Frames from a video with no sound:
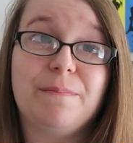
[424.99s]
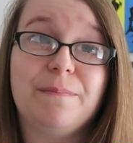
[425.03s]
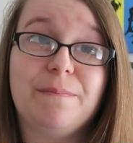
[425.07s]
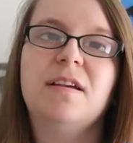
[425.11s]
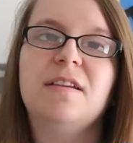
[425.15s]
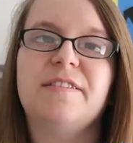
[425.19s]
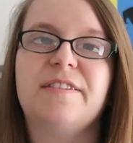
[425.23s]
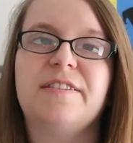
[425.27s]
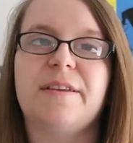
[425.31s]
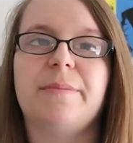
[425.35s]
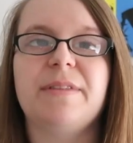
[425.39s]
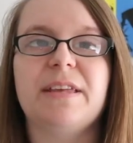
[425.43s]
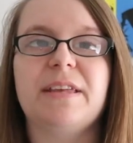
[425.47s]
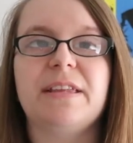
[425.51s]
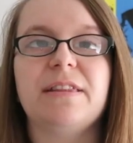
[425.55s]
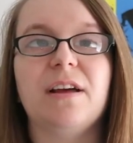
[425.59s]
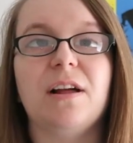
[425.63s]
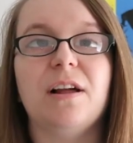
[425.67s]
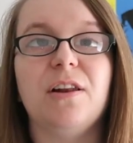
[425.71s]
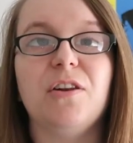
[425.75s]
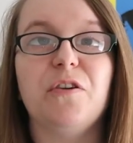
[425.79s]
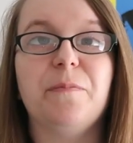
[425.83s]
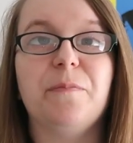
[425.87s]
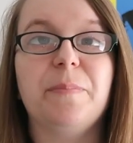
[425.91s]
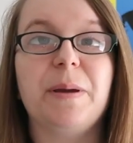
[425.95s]
Something that
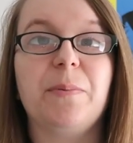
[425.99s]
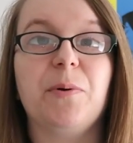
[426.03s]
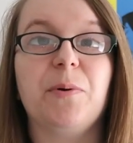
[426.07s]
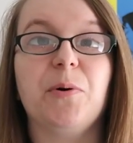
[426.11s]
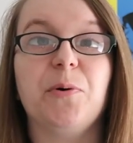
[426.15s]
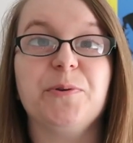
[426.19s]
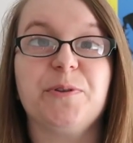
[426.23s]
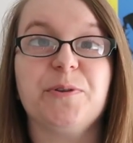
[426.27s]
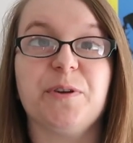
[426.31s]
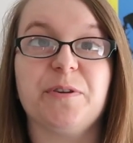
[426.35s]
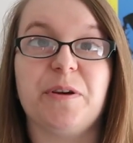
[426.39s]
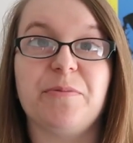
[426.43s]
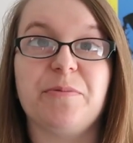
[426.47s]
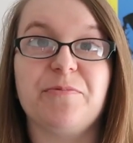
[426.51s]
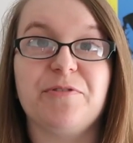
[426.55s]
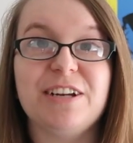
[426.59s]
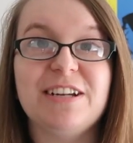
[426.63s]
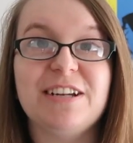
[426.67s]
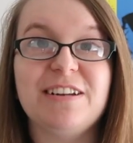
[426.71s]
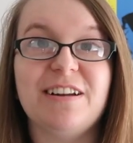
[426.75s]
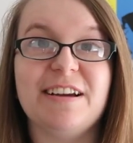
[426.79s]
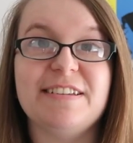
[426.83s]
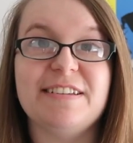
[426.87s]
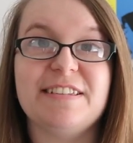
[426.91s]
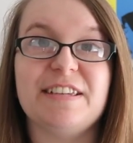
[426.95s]
a lot of people also don't
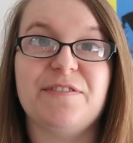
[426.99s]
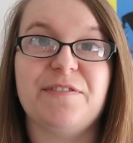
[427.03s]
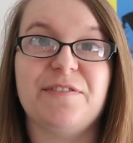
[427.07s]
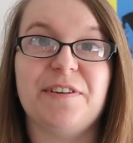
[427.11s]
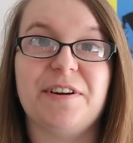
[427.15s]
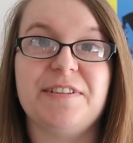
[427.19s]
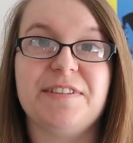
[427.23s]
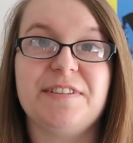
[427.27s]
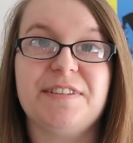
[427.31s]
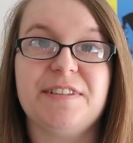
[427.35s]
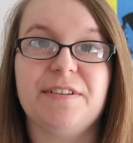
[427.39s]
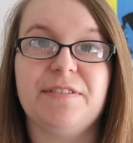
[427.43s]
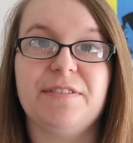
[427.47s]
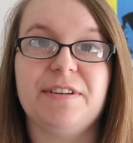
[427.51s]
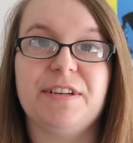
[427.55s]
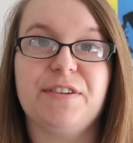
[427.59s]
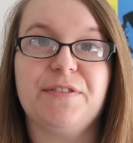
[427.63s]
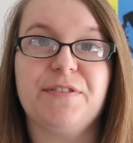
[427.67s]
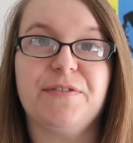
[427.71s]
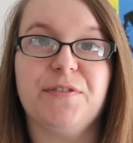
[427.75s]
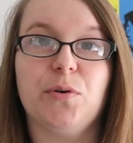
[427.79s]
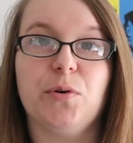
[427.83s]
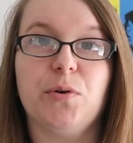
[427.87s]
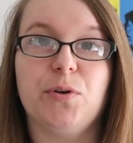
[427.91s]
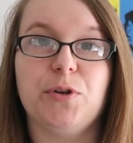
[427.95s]
realise is very serious
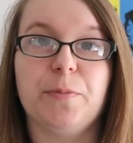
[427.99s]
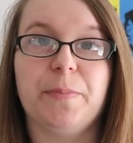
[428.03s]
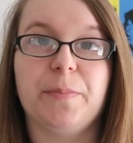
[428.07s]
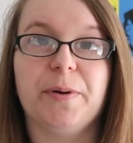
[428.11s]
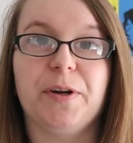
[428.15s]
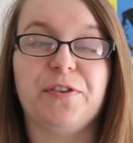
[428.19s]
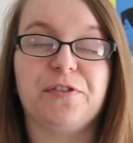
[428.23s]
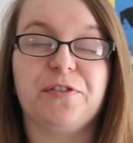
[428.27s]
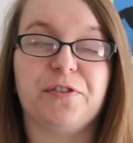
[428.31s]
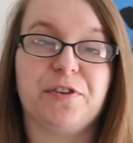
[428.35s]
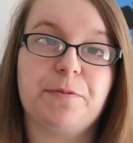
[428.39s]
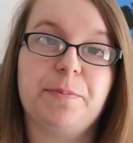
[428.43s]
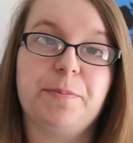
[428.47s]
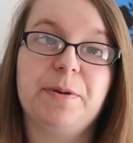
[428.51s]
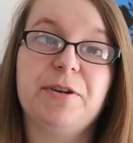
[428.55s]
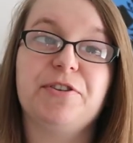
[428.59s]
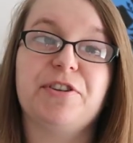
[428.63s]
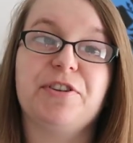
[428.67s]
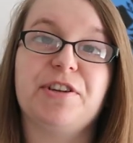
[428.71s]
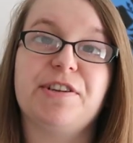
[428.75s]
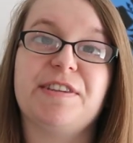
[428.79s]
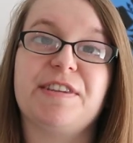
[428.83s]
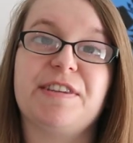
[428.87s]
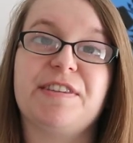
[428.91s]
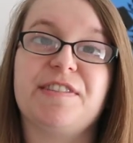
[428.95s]
for your bird's
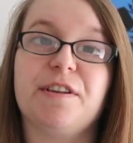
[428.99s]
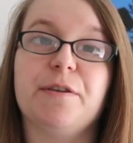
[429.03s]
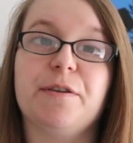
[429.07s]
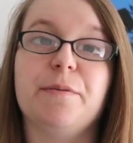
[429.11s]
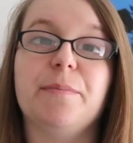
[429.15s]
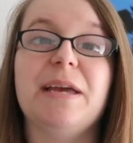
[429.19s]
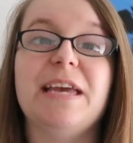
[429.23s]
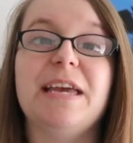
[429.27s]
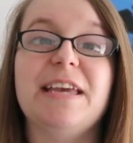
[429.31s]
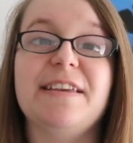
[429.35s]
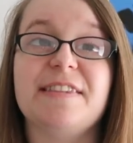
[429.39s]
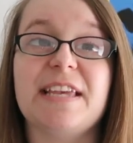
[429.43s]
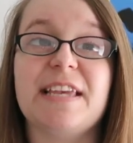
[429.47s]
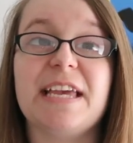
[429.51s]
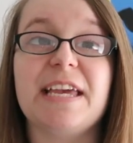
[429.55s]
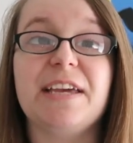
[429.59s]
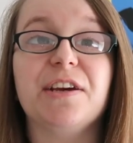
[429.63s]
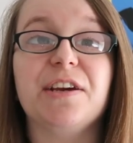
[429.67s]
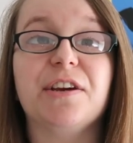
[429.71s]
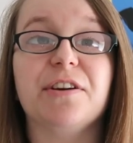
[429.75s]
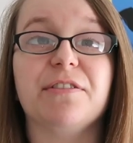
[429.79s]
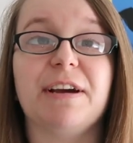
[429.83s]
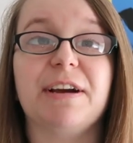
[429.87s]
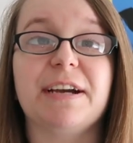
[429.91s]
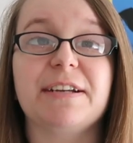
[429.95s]
respiratory system is
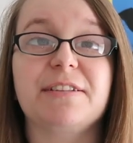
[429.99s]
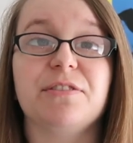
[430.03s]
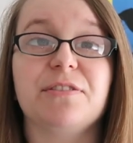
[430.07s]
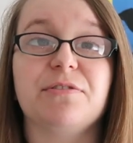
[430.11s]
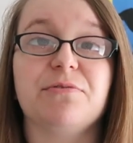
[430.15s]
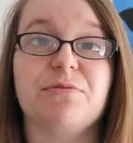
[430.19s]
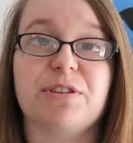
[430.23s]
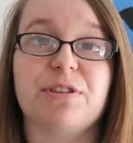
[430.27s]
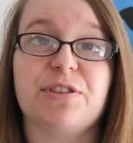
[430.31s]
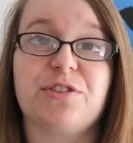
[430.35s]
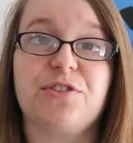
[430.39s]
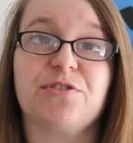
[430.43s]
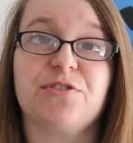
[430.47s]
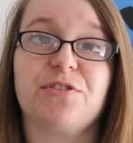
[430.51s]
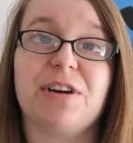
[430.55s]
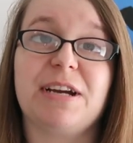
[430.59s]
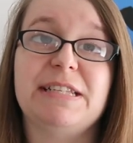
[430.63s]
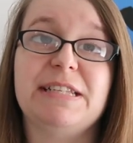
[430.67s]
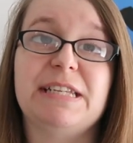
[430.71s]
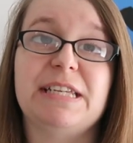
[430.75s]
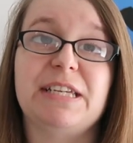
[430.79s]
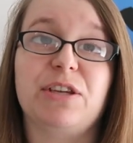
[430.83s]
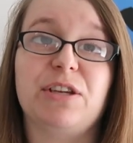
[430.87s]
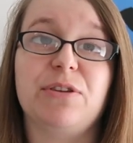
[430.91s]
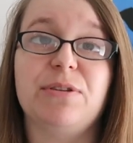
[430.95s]
incorrect
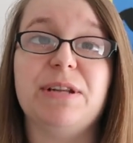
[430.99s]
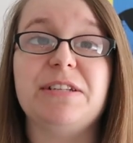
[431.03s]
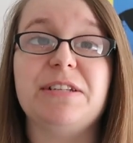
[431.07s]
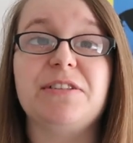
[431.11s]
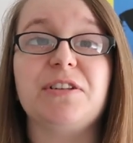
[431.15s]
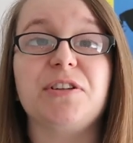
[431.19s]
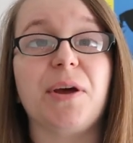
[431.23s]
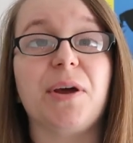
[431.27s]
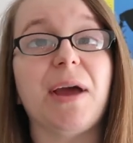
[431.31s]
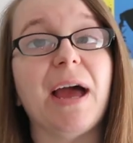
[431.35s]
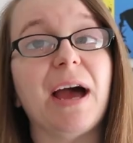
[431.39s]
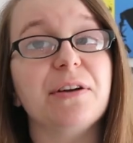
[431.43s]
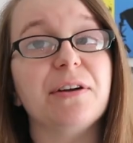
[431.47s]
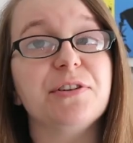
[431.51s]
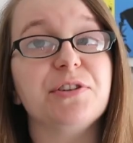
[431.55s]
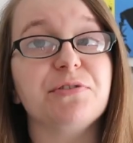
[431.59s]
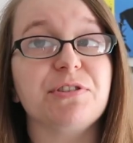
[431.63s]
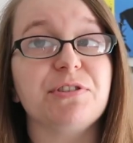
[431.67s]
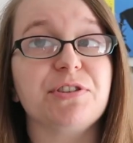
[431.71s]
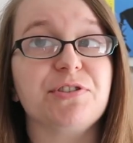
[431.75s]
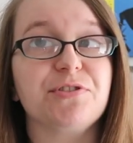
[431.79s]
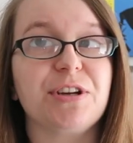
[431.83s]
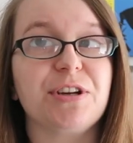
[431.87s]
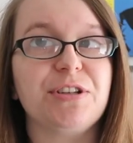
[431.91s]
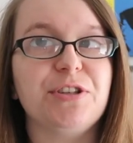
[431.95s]
restraining. You need to know how to
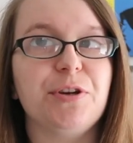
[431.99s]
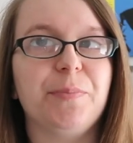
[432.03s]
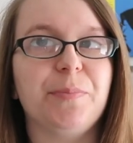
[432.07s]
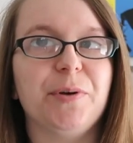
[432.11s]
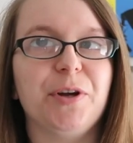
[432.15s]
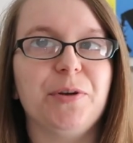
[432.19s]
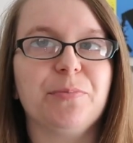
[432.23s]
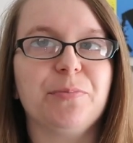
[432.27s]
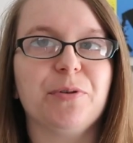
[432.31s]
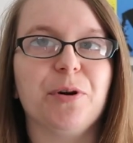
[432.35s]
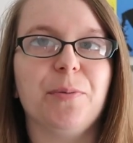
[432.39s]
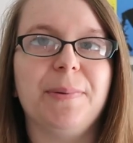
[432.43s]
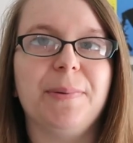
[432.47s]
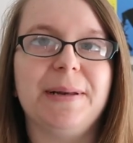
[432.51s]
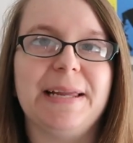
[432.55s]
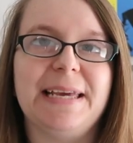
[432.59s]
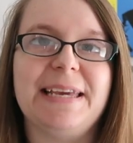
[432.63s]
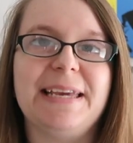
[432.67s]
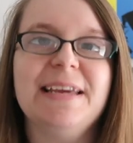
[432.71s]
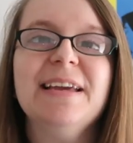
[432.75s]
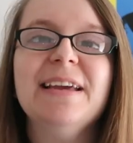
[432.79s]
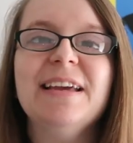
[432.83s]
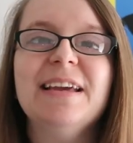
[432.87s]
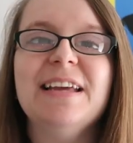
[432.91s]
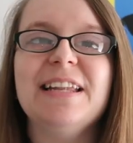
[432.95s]
restrain your bird
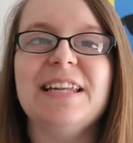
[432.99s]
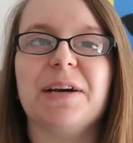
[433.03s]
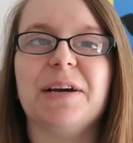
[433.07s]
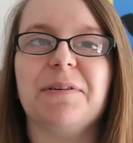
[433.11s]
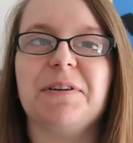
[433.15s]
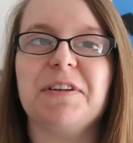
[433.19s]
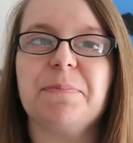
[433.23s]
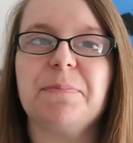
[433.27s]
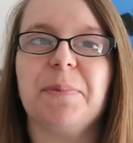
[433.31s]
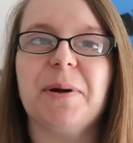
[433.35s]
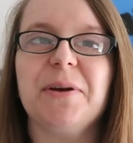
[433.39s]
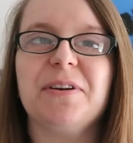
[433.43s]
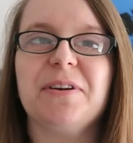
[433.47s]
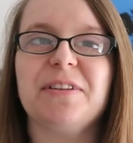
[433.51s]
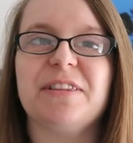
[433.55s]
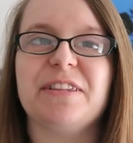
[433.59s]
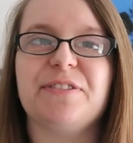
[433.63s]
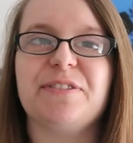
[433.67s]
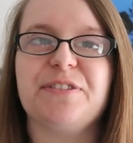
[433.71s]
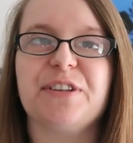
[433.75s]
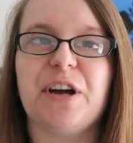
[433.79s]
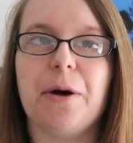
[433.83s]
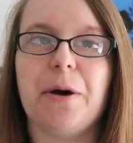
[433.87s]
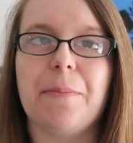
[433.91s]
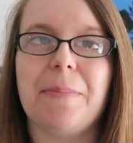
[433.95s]
properly. Now, I spoke at the
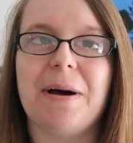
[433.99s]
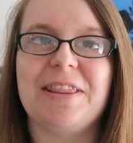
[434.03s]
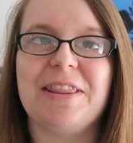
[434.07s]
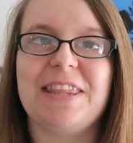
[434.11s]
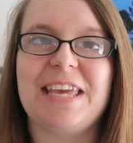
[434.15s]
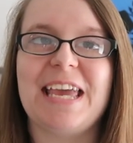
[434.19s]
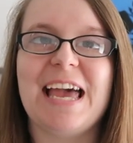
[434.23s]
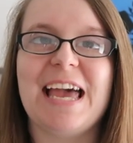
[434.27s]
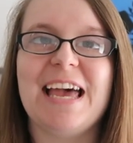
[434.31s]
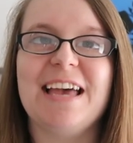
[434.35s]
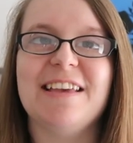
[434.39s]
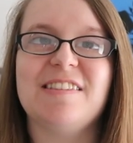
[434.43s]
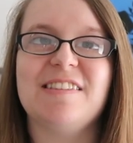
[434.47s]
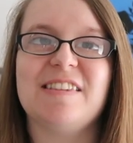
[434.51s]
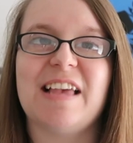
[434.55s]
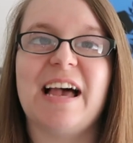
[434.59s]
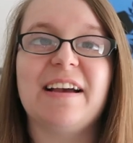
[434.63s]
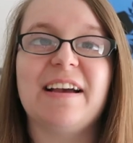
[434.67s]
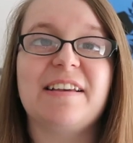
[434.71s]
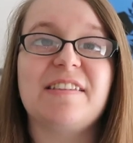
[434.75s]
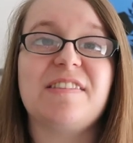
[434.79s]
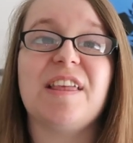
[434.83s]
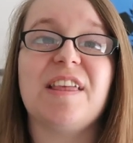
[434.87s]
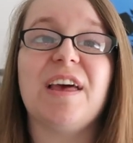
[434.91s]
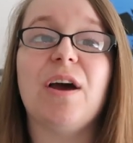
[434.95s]
start about the air
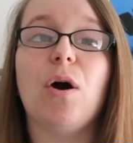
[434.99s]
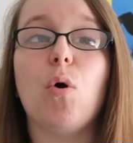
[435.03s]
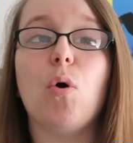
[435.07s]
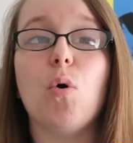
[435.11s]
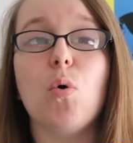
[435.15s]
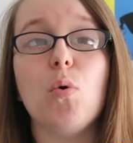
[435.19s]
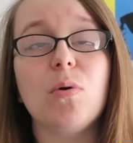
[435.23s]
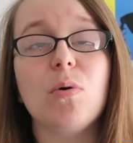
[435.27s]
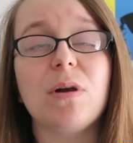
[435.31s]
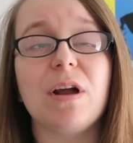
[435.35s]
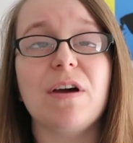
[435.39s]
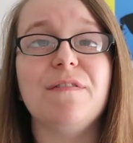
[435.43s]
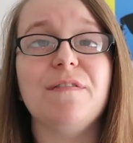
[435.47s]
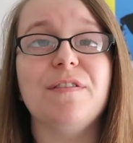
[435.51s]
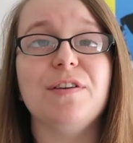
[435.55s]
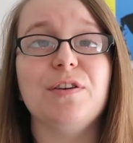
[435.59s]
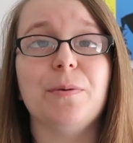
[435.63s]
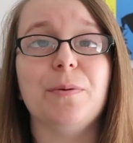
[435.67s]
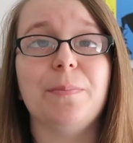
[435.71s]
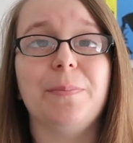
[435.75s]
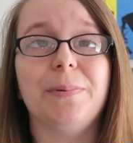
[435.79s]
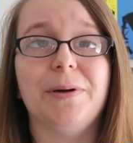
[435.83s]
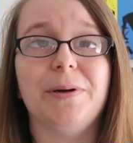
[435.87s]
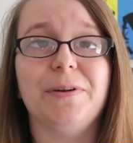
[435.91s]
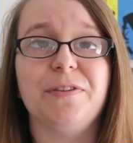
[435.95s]
sacs. They are all over your
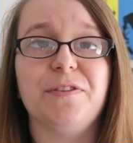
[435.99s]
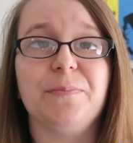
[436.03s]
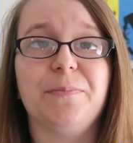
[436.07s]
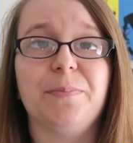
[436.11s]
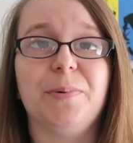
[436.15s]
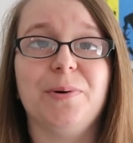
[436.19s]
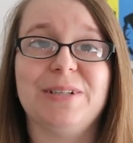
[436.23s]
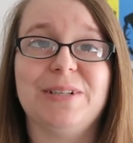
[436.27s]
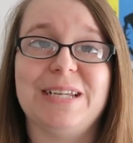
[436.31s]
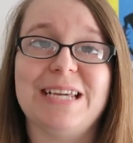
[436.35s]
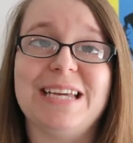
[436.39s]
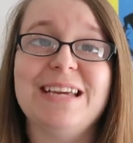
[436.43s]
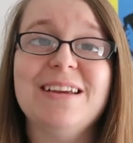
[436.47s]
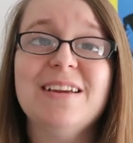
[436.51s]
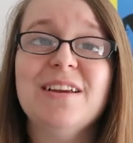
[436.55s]
bird's body.